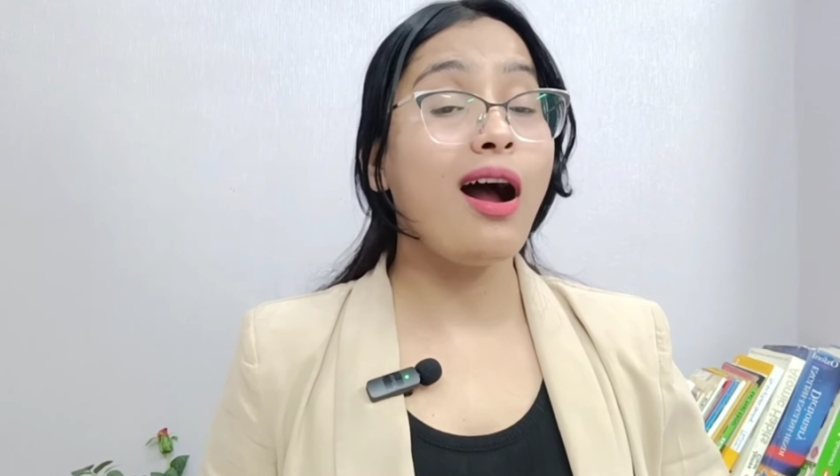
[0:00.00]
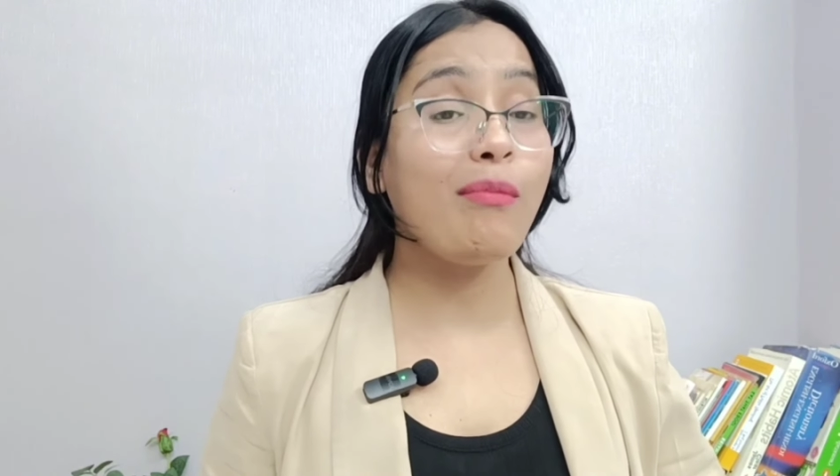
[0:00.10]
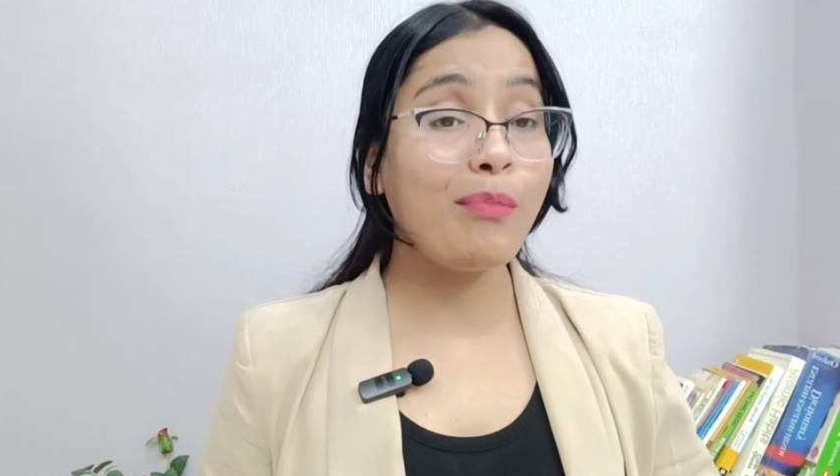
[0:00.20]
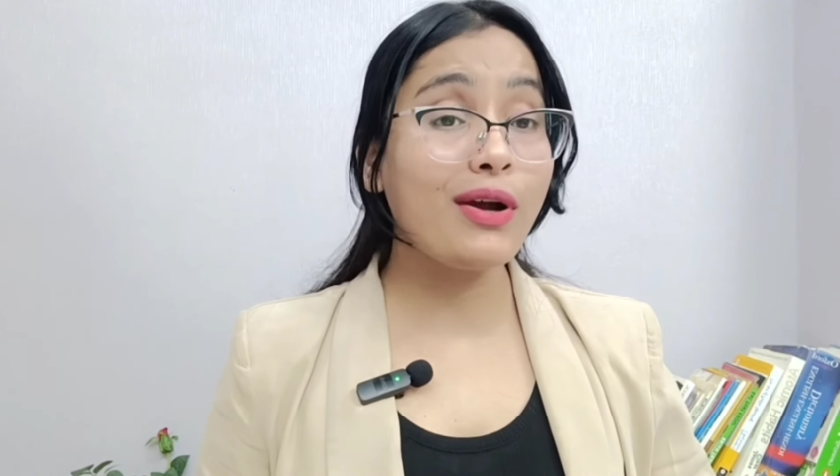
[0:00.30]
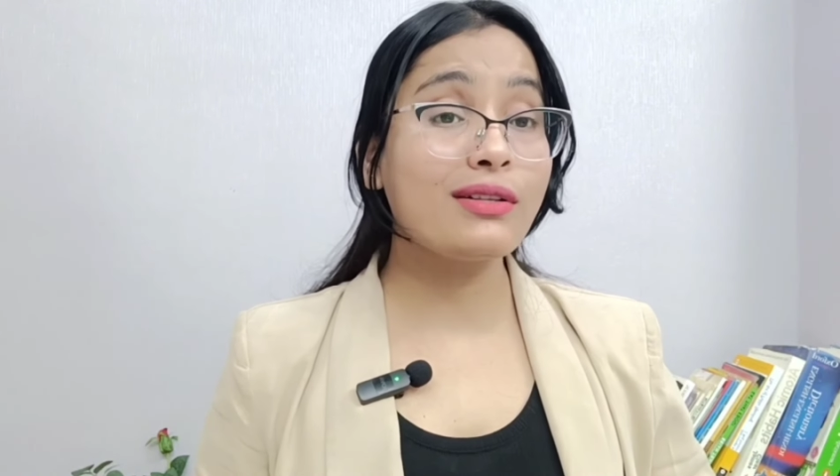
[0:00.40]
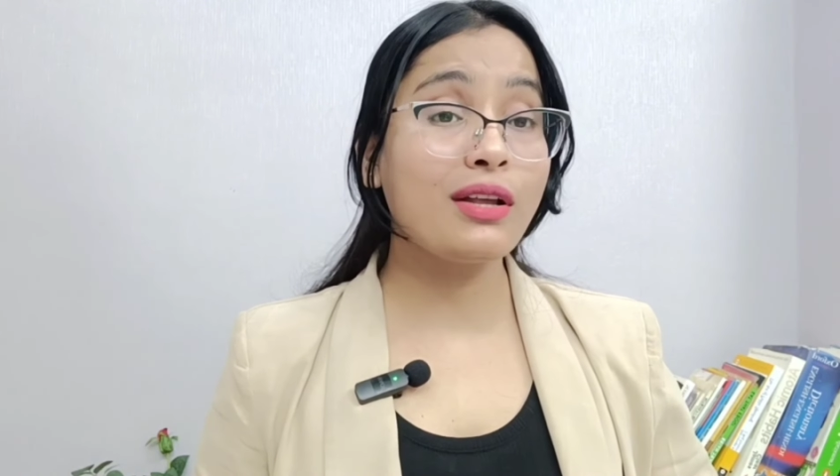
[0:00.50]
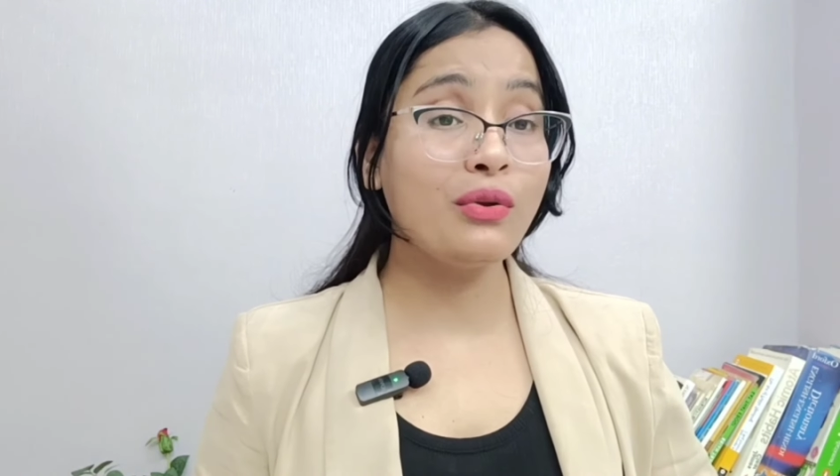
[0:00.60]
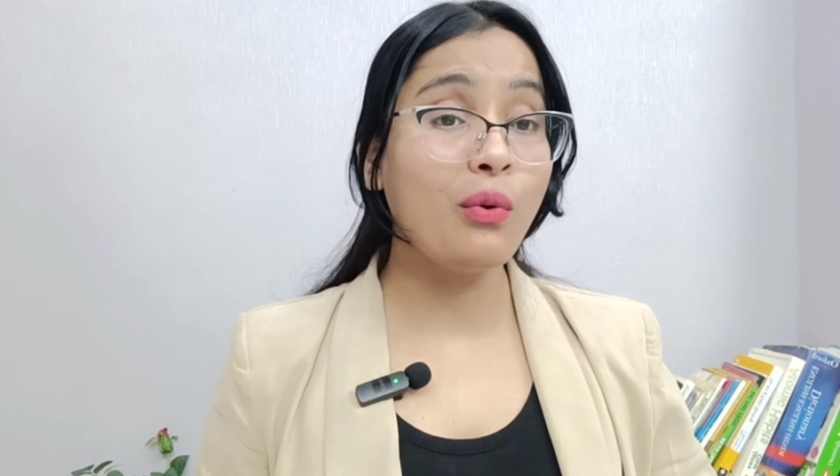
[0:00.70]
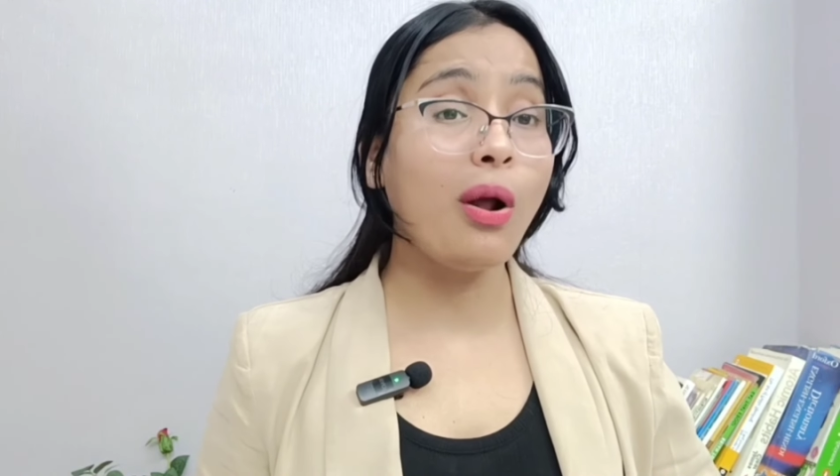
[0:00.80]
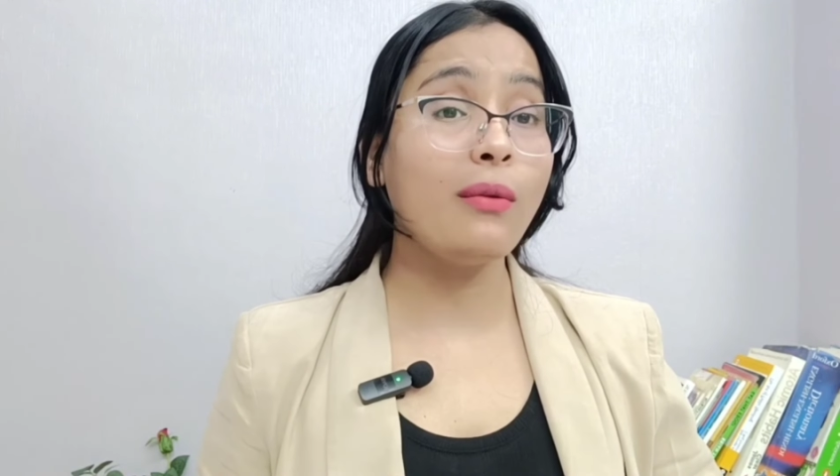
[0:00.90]
a person
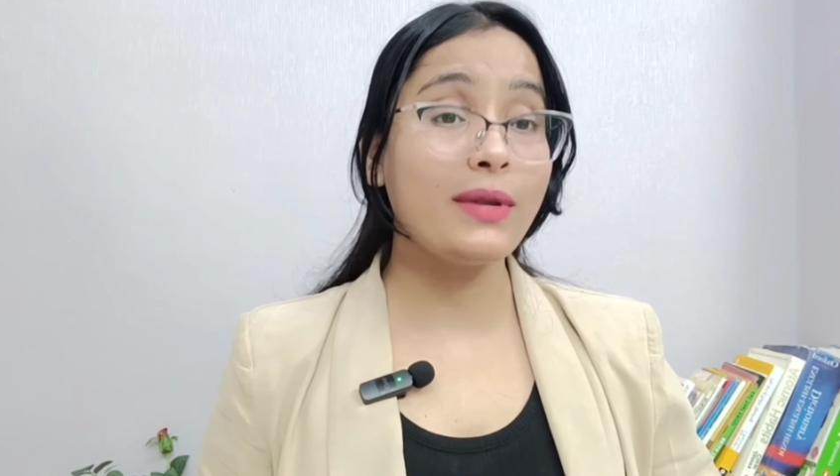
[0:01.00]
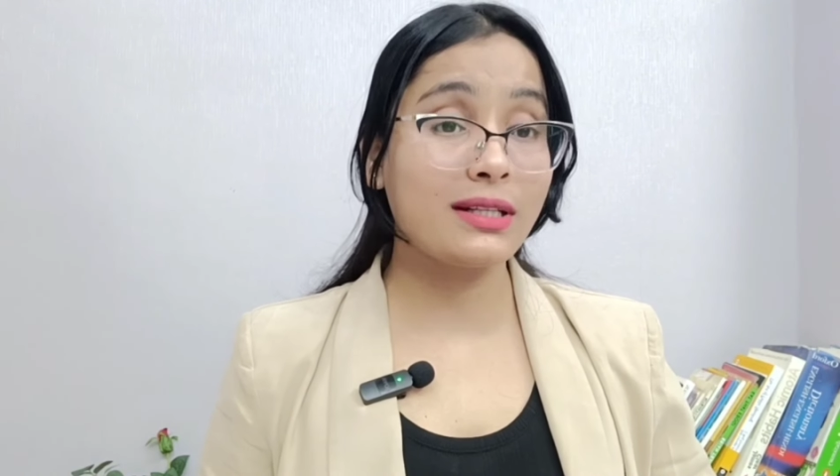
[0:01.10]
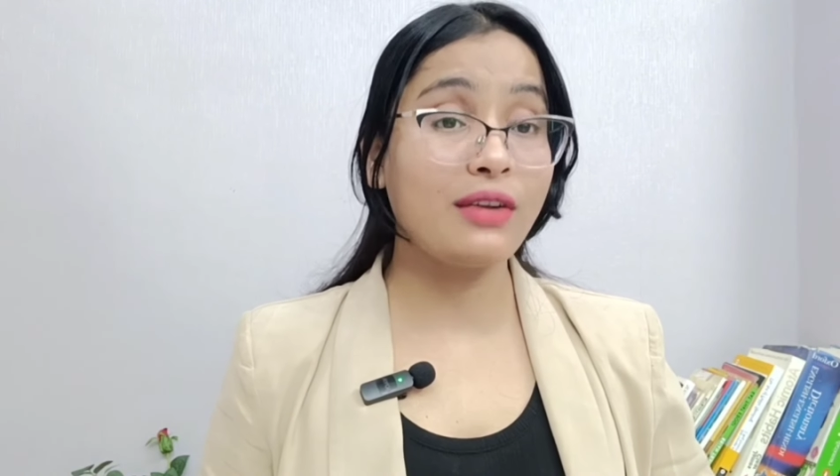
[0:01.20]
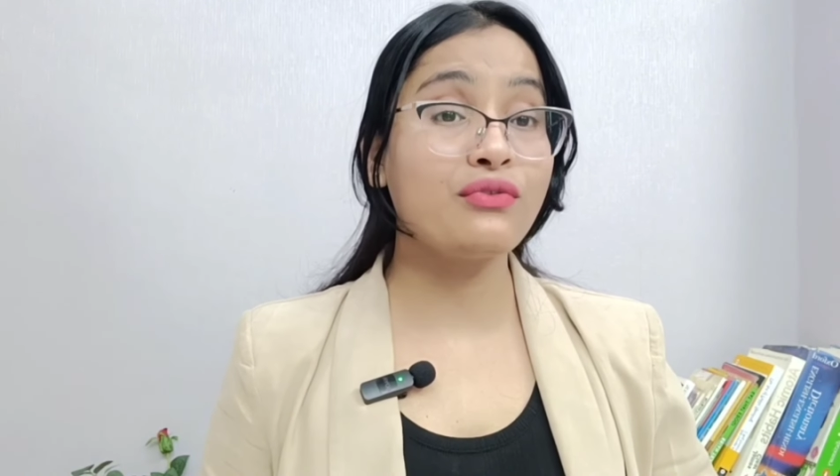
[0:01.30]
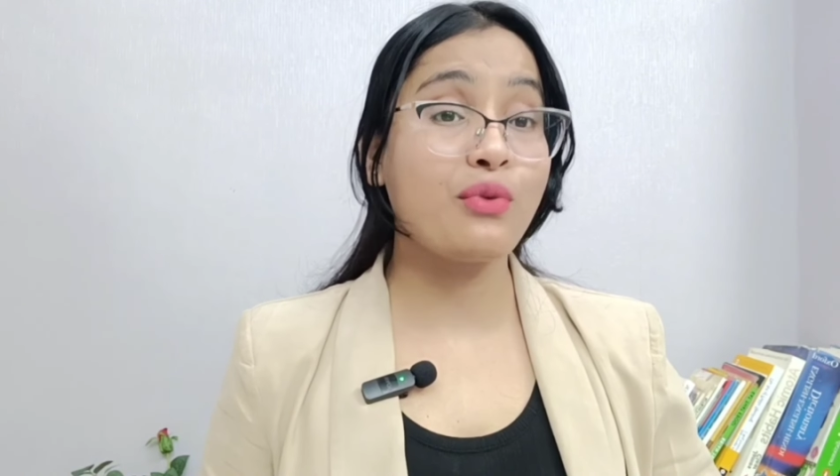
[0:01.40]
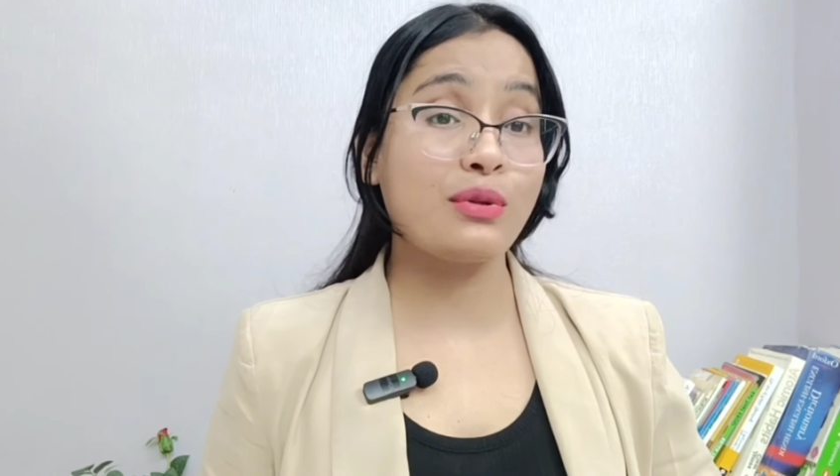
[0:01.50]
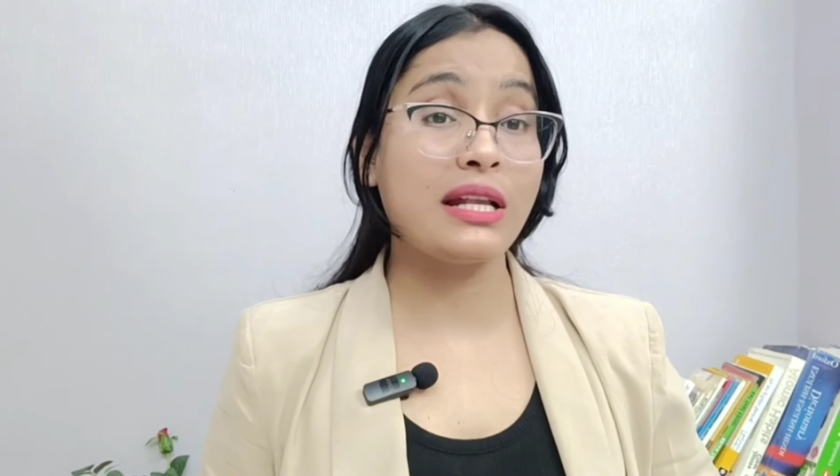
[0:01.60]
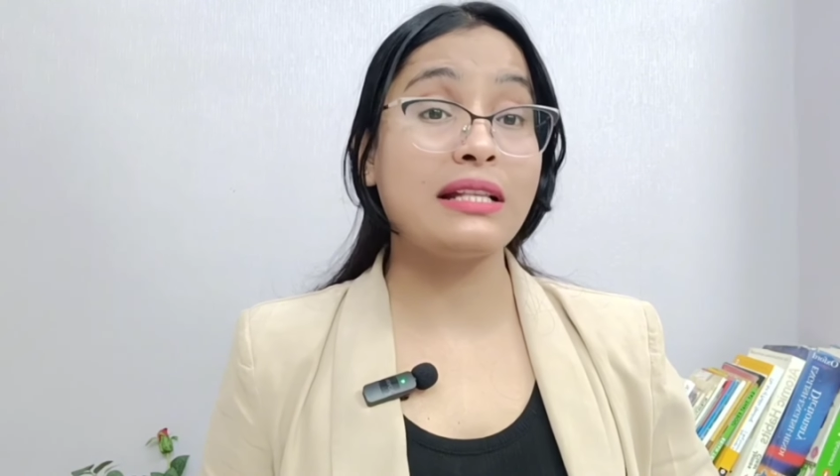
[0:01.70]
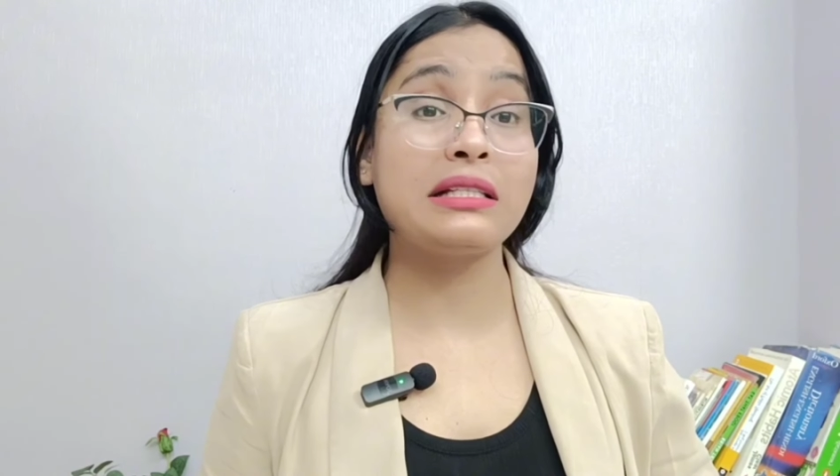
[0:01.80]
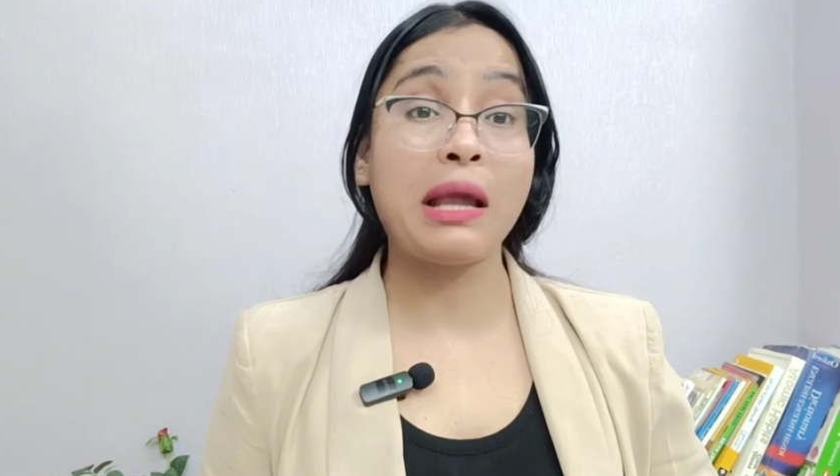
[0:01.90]
who always controls
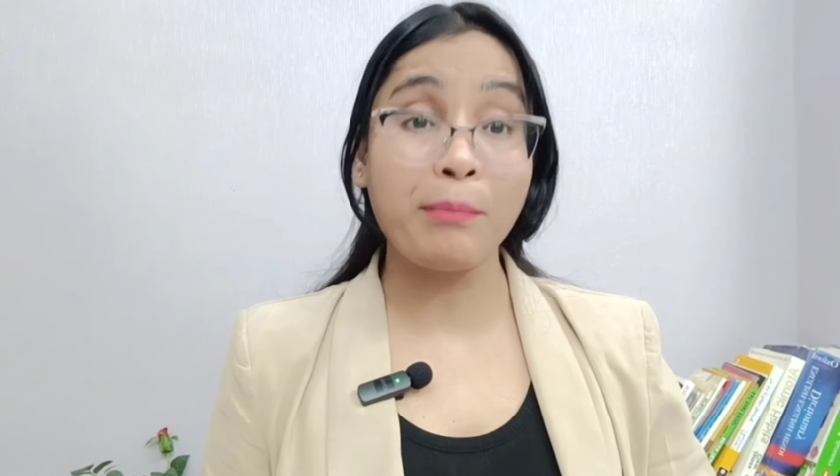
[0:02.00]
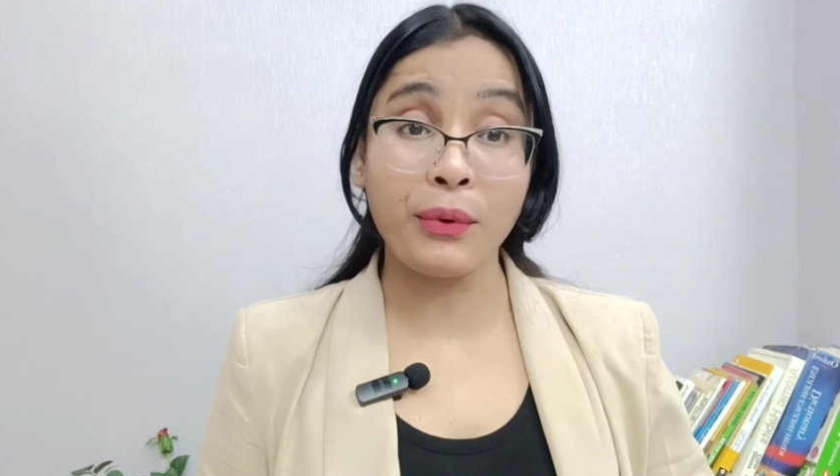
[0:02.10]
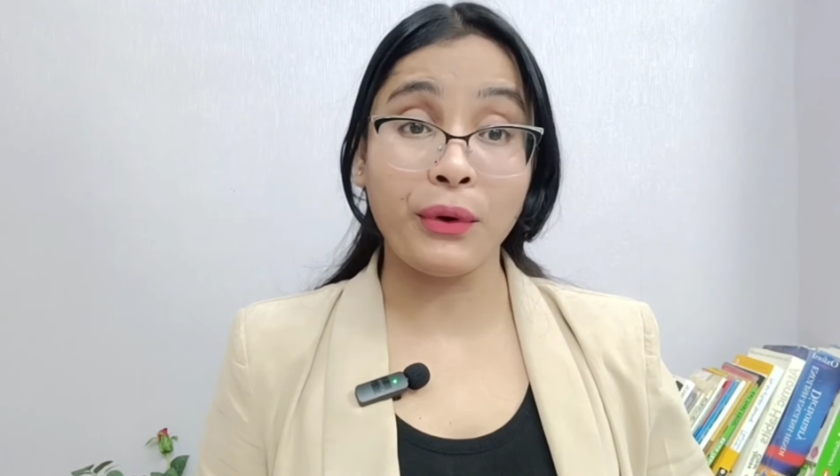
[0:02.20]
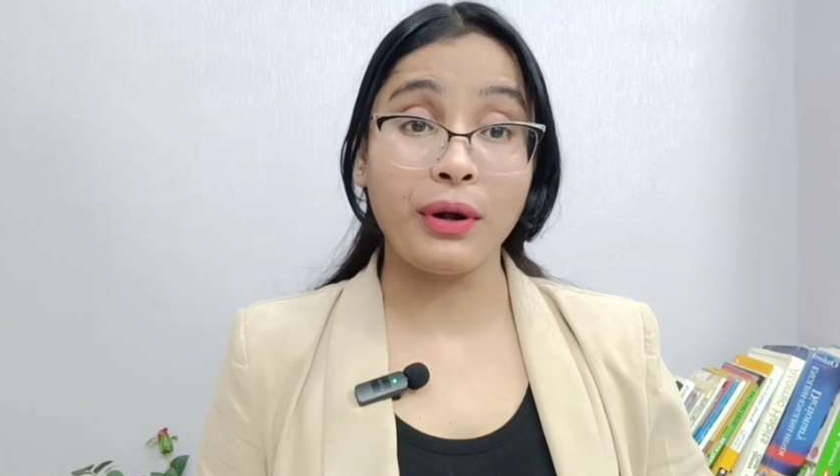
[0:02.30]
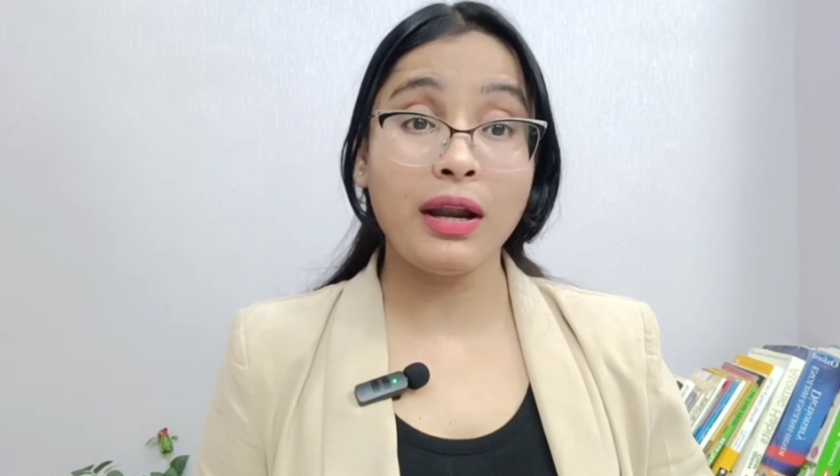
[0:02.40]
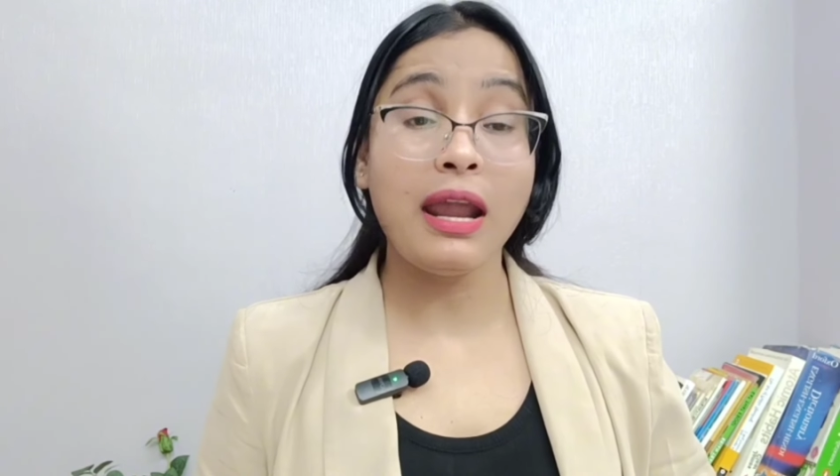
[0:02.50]
his temper.